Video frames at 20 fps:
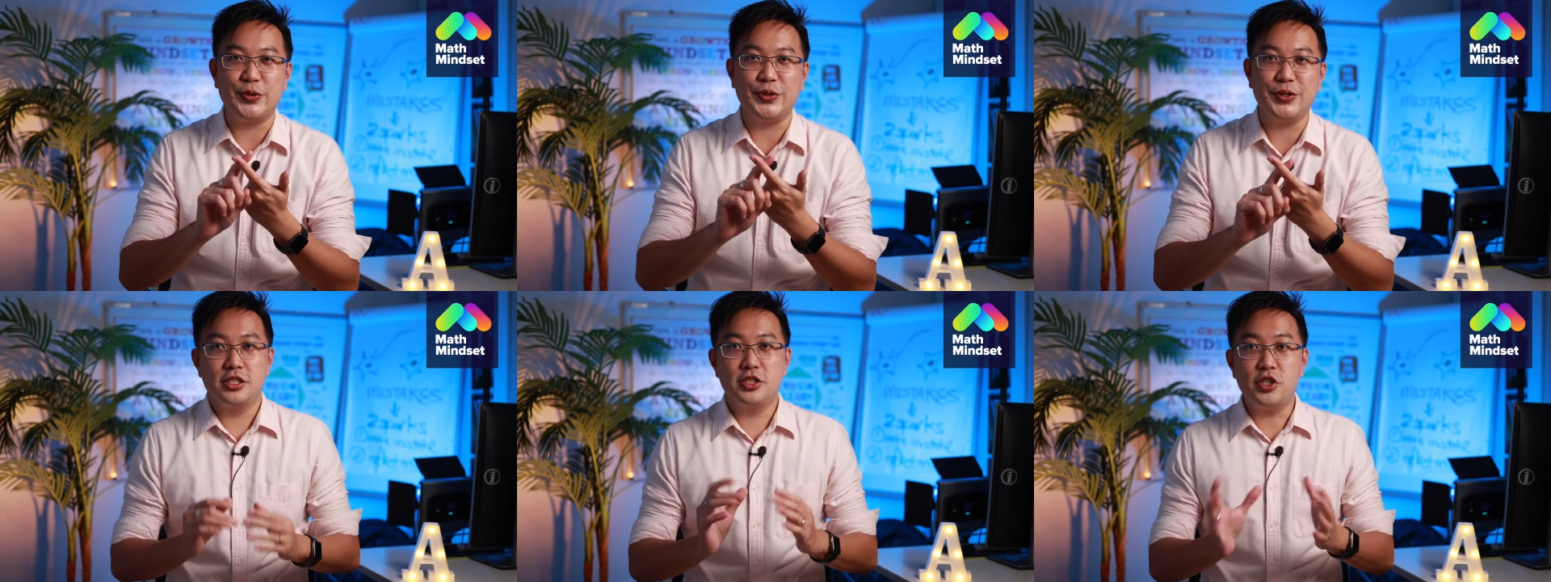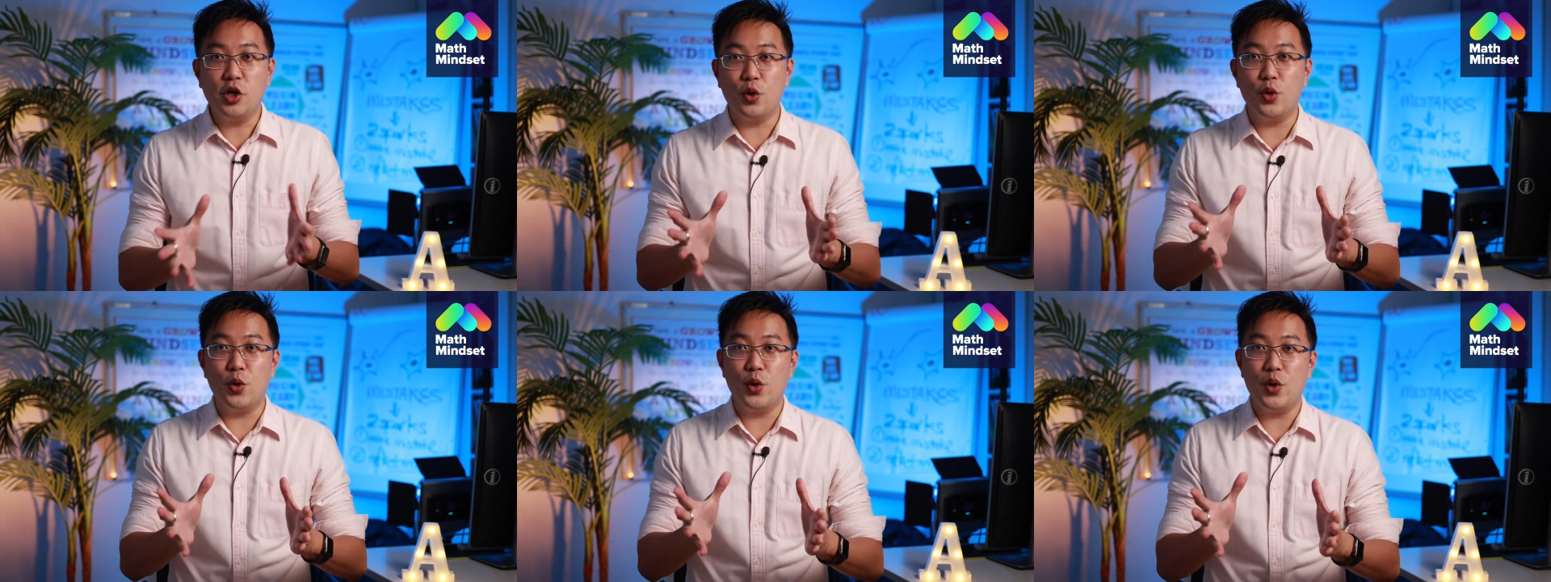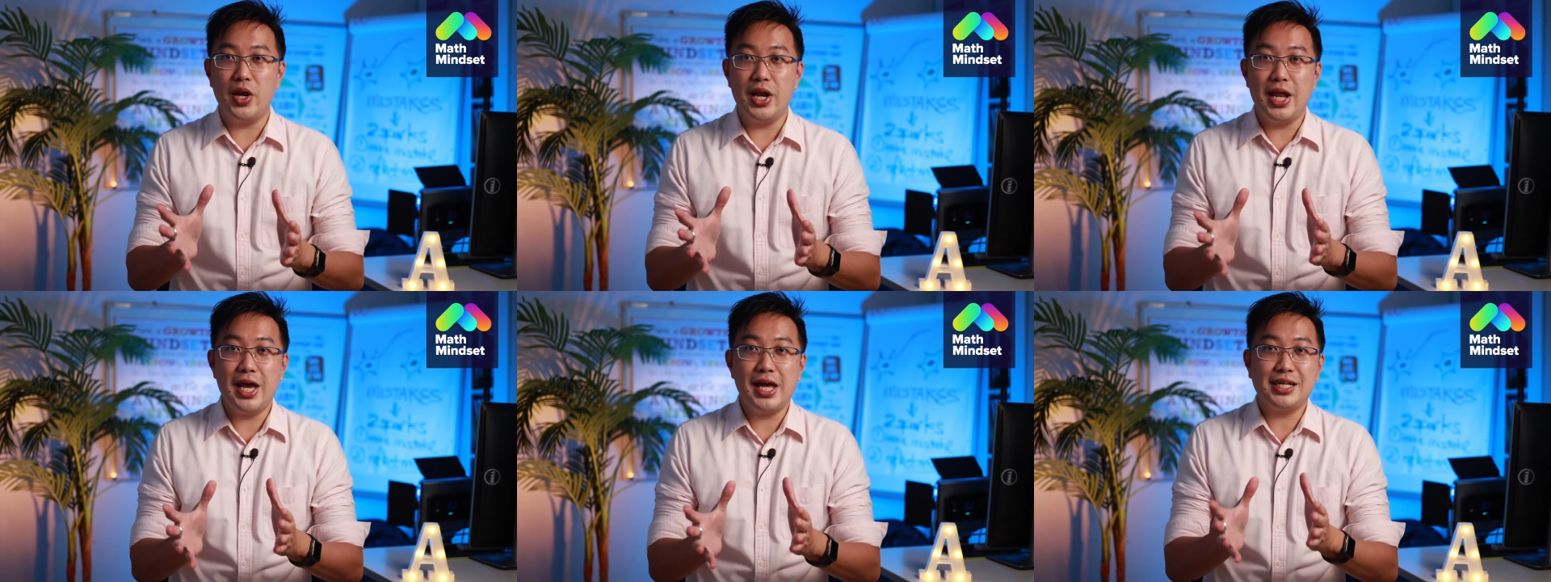So
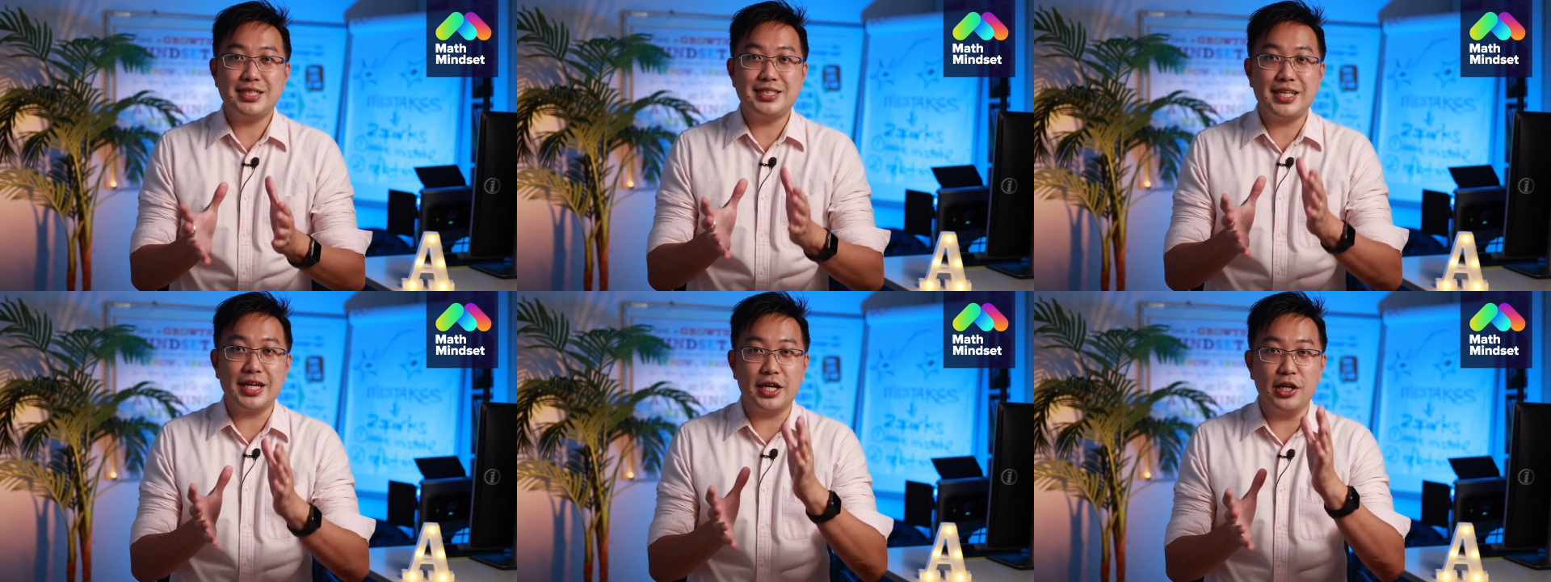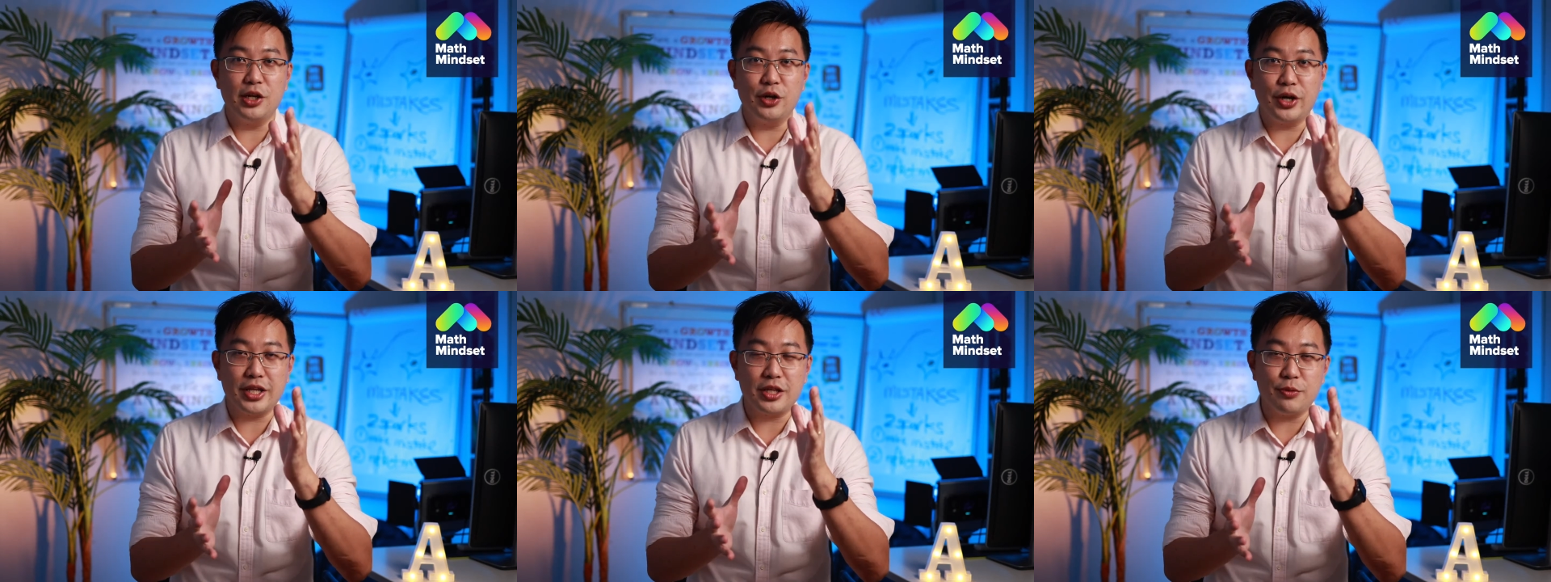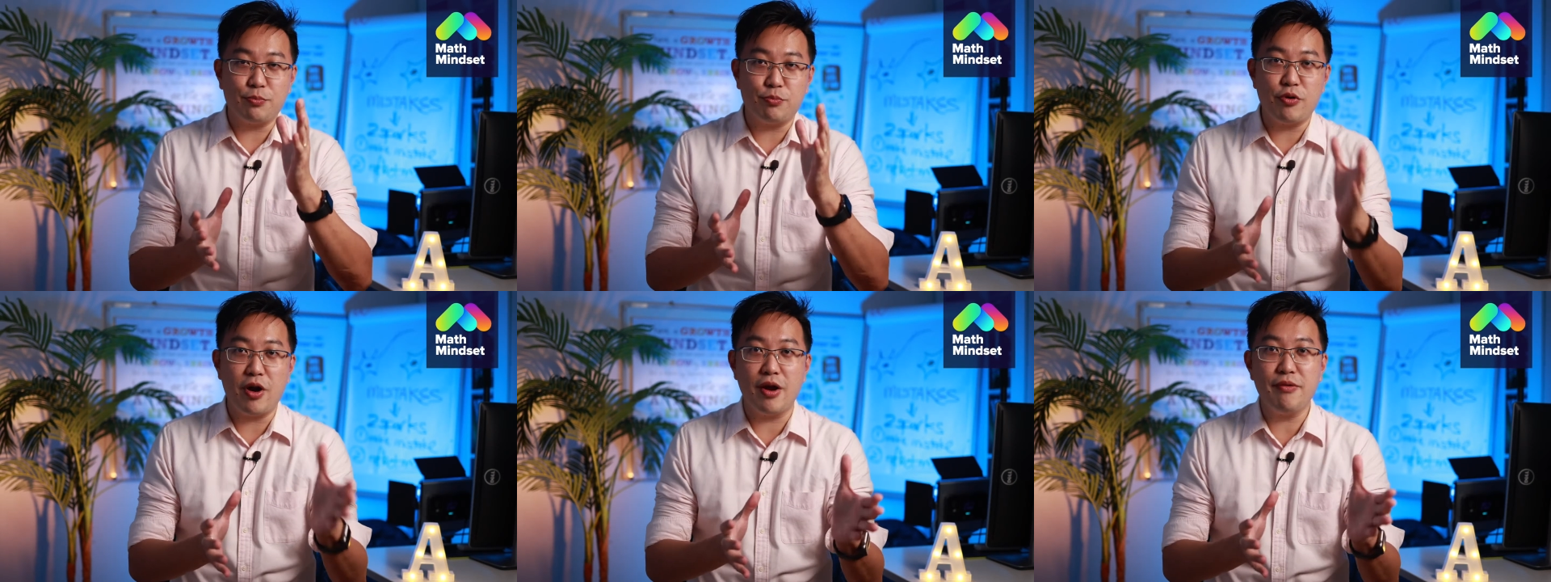let us take a look at the
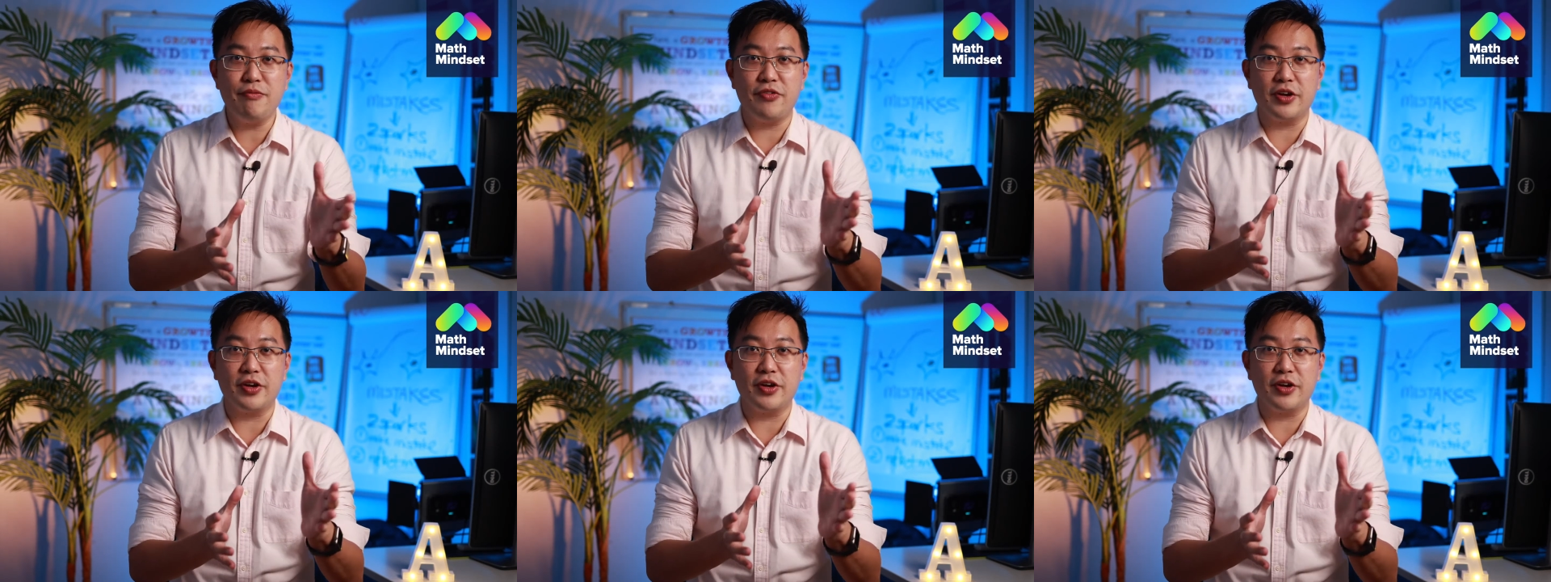prime